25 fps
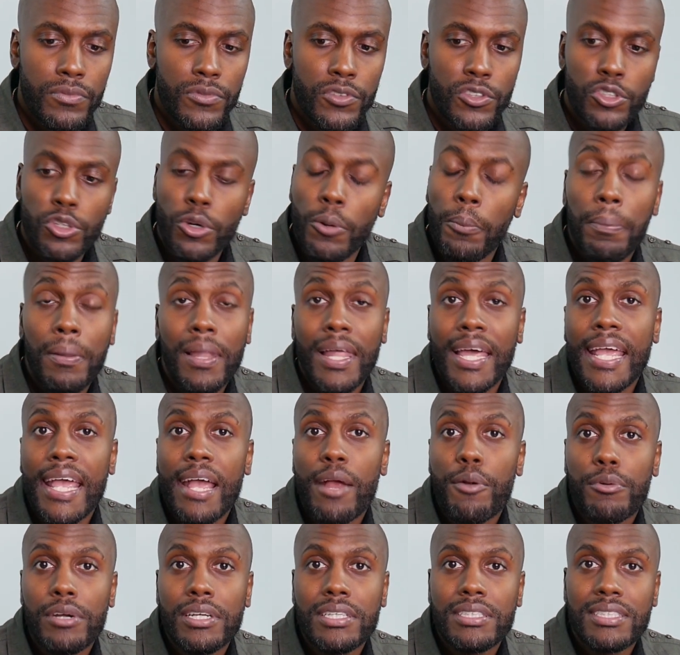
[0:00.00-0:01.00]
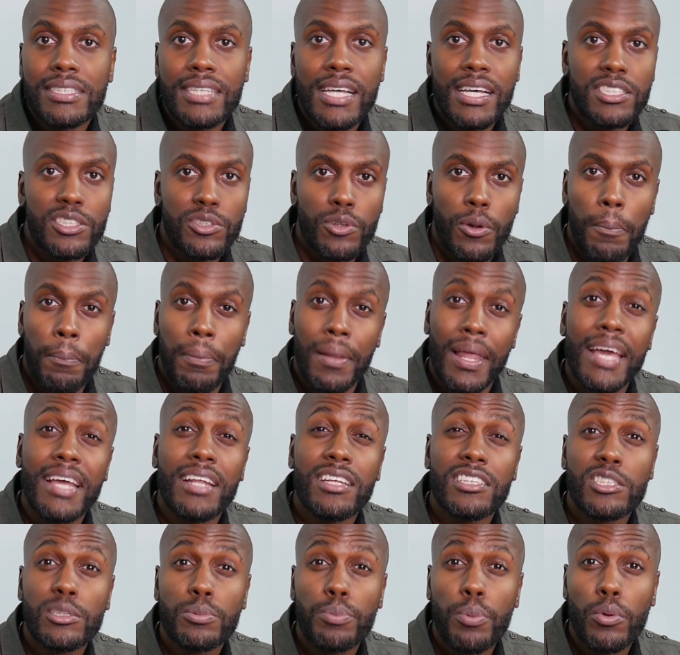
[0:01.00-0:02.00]
to play at recess or play
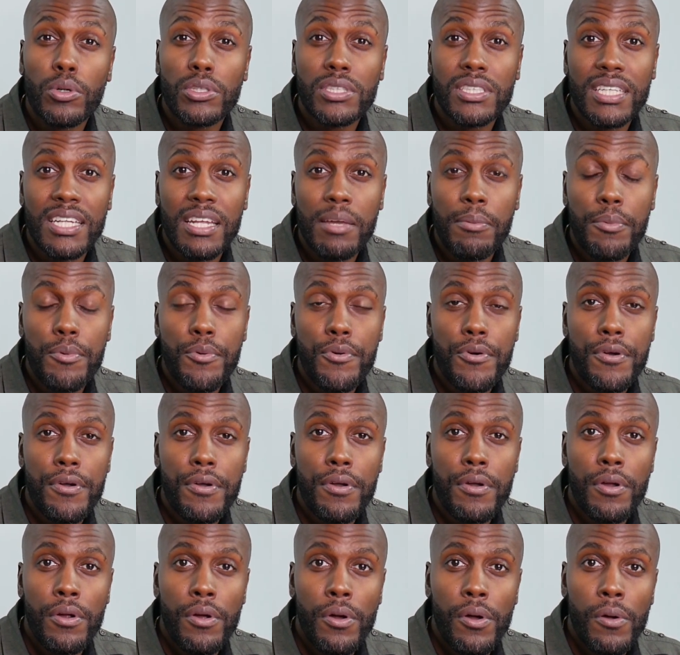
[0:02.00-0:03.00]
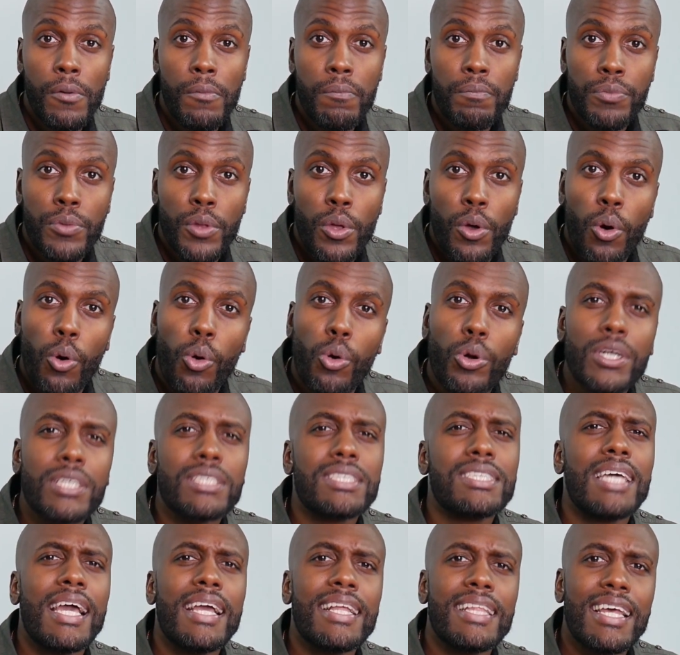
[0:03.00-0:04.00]
the sports anymore or to
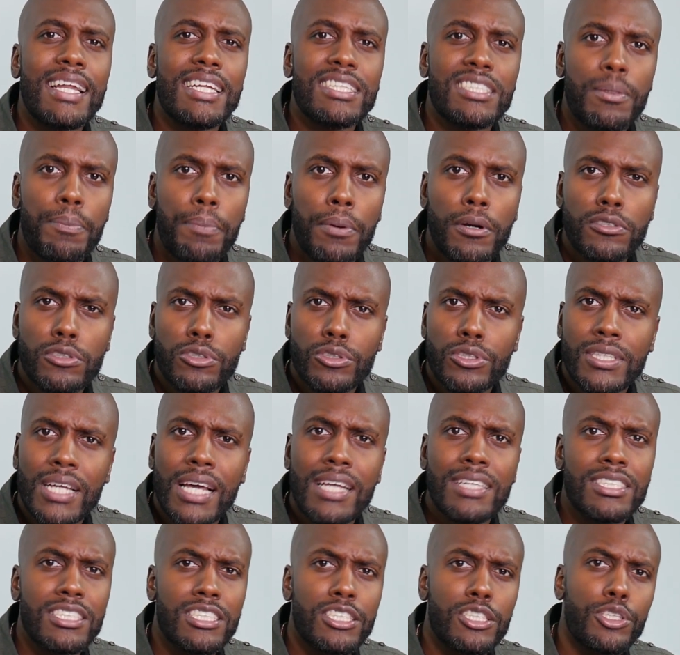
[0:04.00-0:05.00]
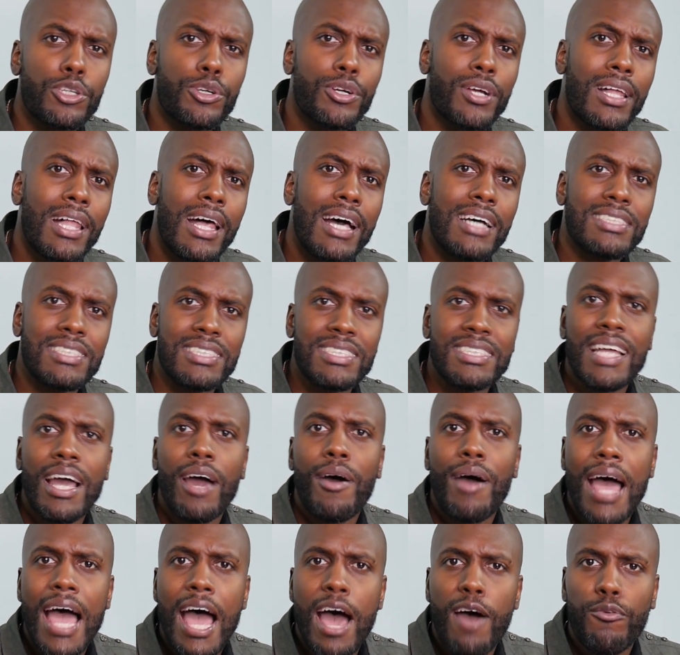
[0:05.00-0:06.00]
take that as a personal challenge because your glass is now
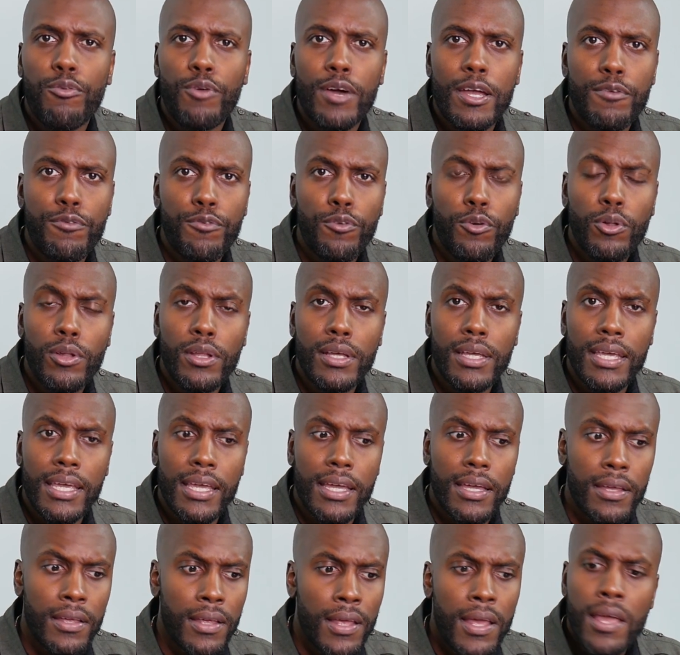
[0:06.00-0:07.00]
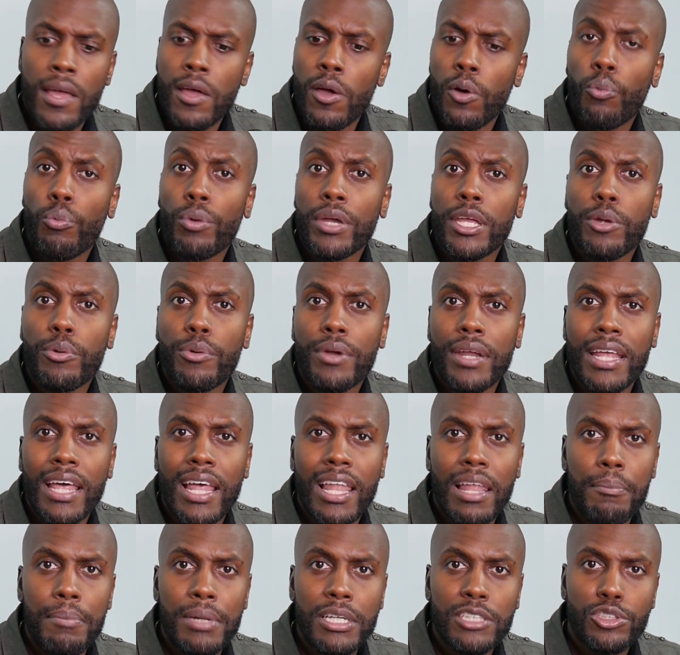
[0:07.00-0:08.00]
halfway full again when you were in
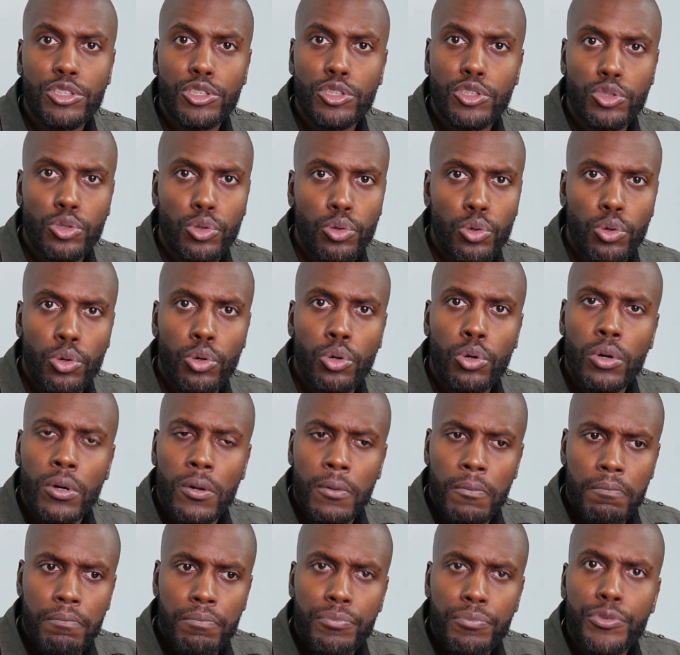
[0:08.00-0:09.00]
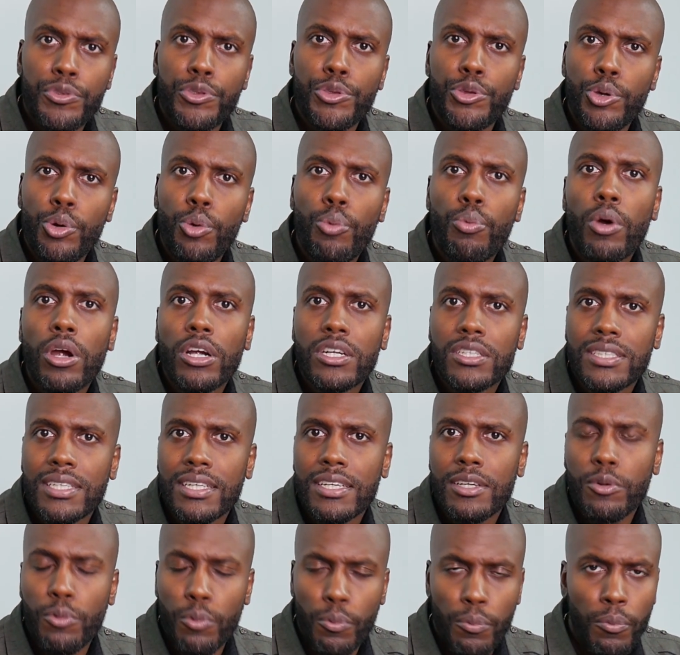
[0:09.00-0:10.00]
elementary school you work
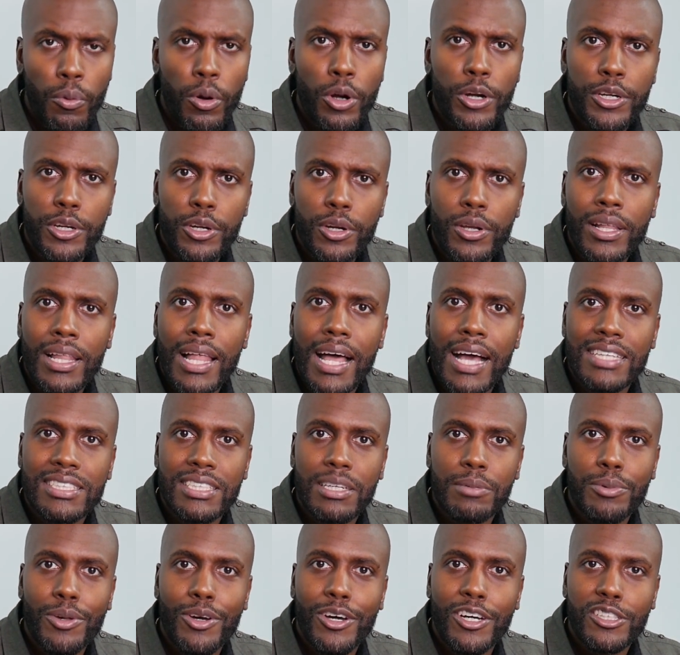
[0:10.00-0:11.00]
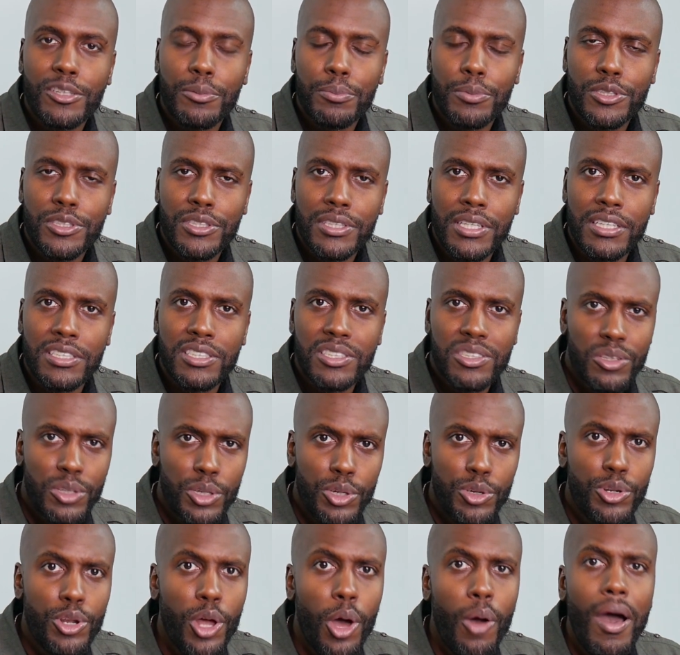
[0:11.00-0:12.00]
to work your glass up to 100%. So
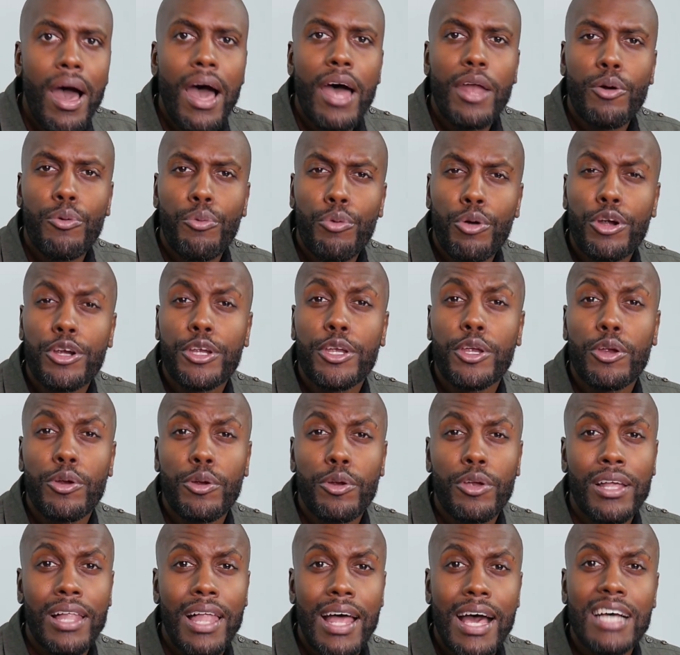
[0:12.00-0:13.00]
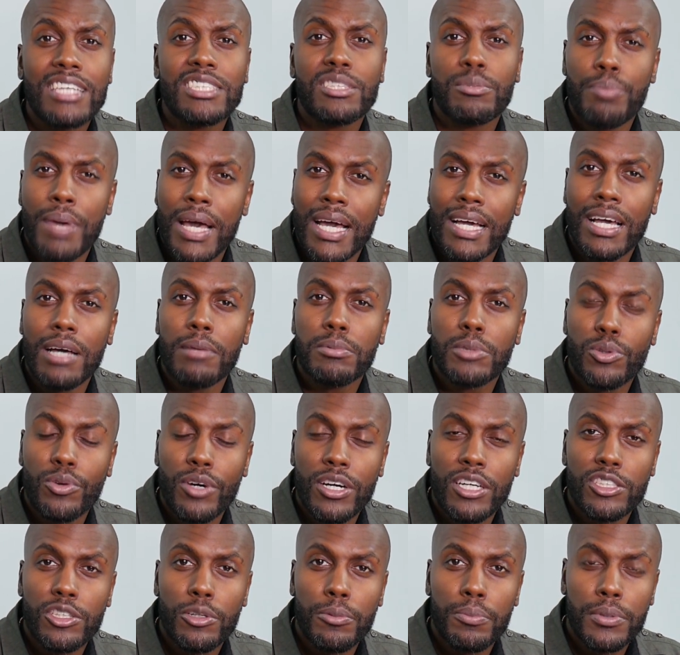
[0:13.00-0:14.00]
you know how to work your glass back up to
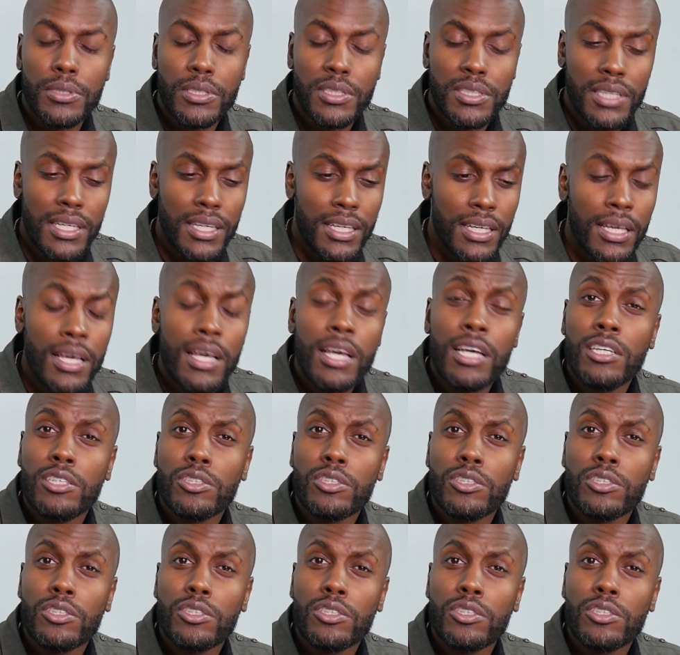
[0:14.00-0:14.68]
100%.